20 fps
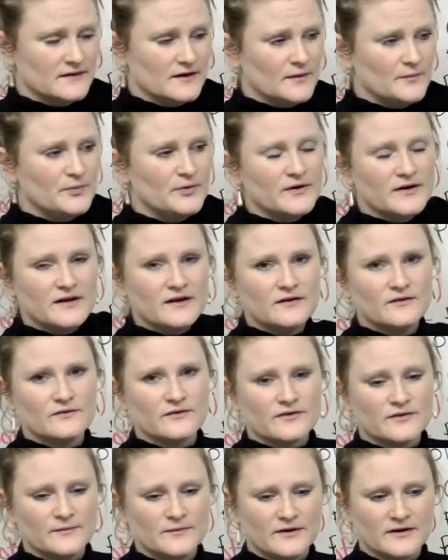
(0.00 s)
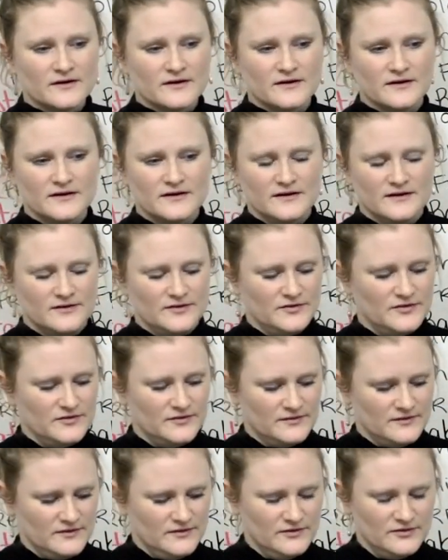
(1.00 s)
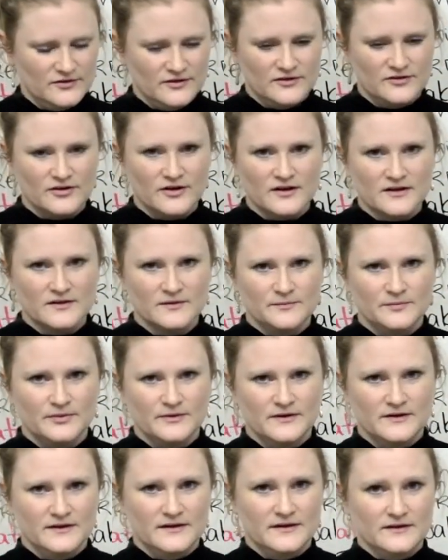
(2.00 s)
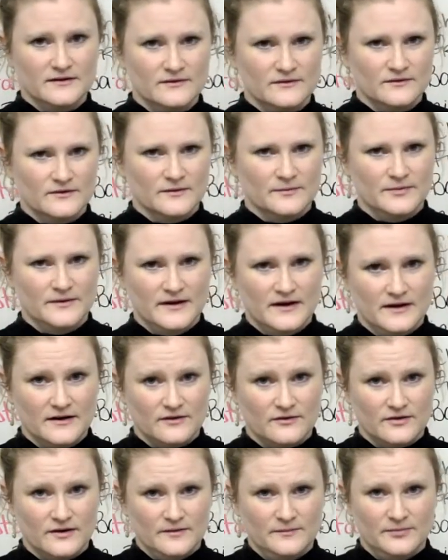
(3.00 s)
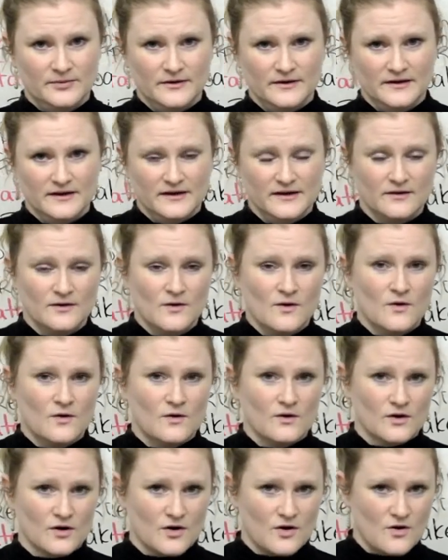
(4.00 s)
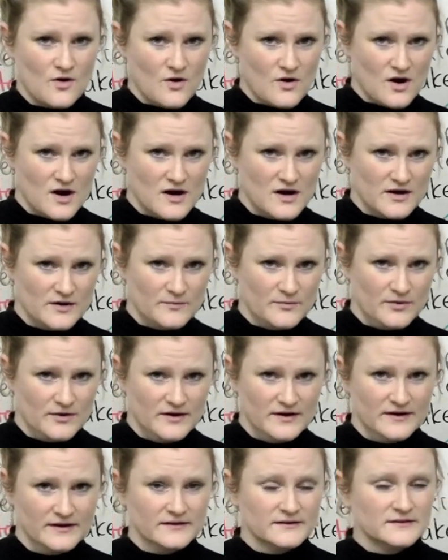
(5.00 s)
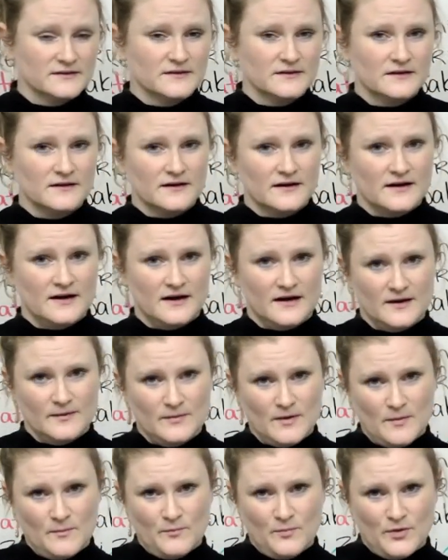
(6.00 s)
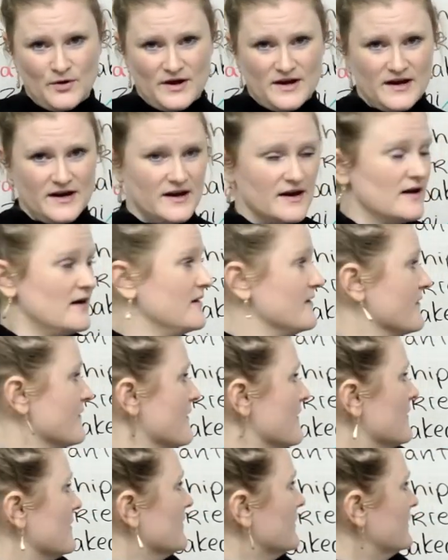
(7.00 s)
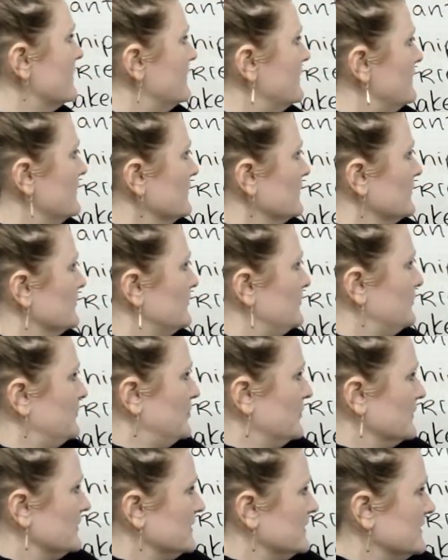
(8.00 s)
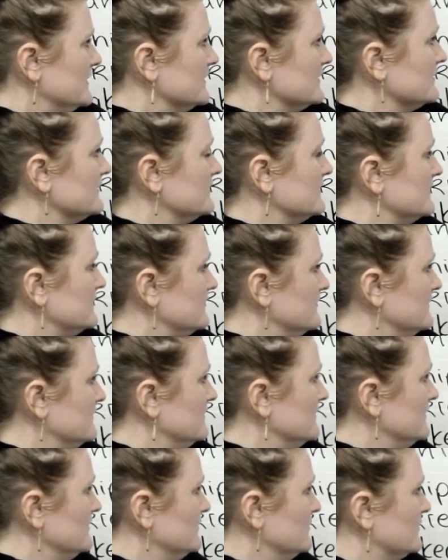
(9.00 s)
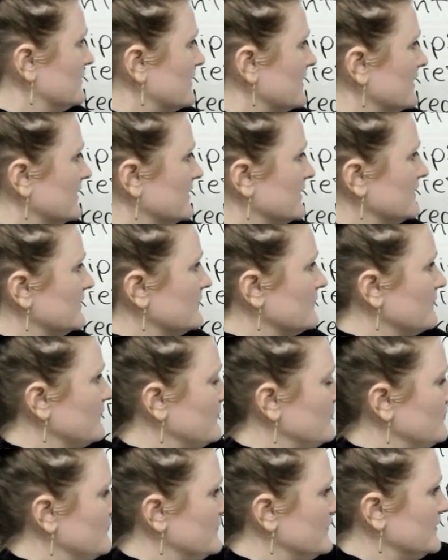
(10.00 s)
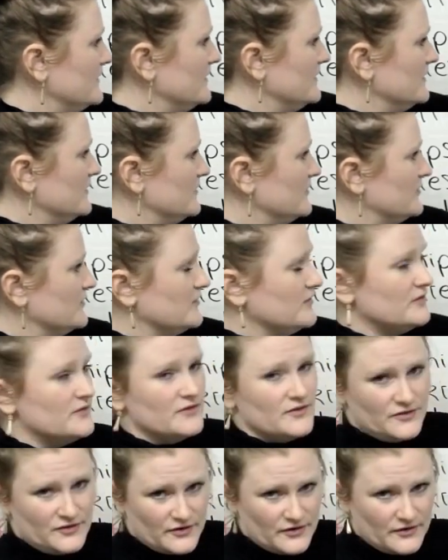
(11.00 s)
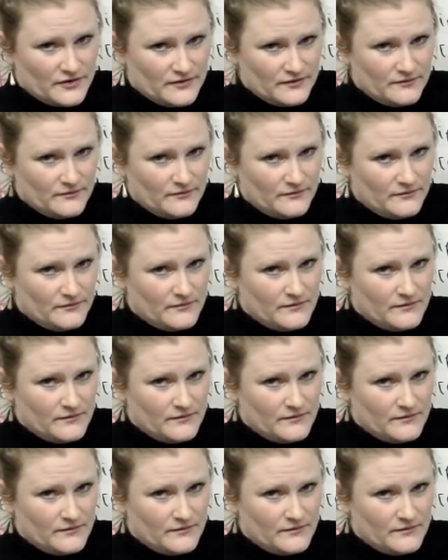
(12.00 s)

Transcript: A pudding in North America is usually chocolate pudding or banana cream pudding or coconut pudding, caramel pudding. Pudding in the UK is dessert.